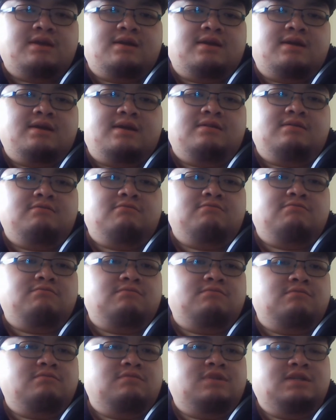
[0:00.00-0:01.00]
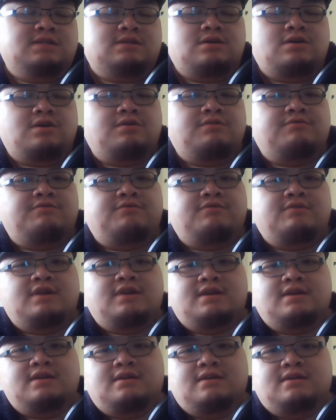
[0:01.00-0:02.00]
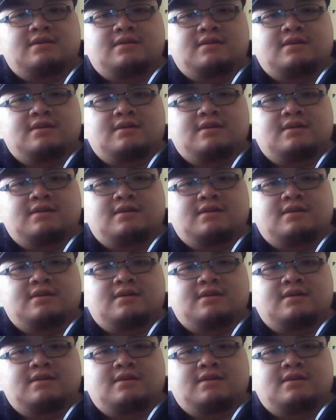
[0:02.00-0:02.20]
and just hopefully